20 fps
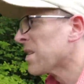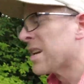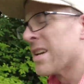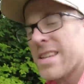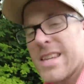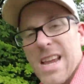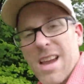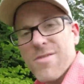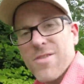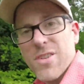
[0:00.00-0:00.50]

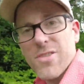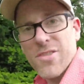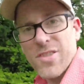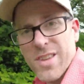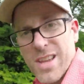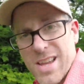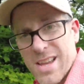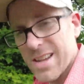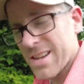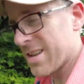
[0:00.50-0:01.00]
you have to
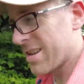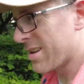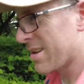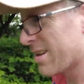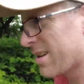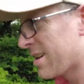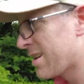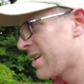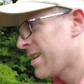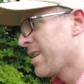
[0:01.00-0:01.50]
understand,
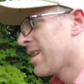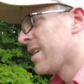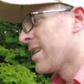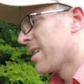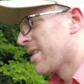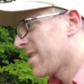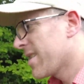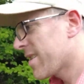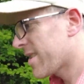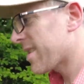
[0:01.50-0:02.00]

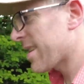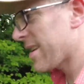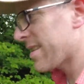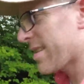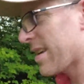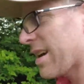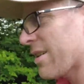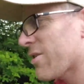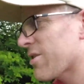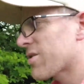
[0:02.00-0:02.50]
this
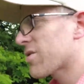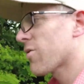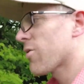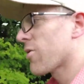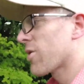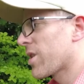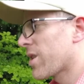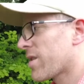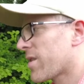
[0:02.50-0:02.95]
territory,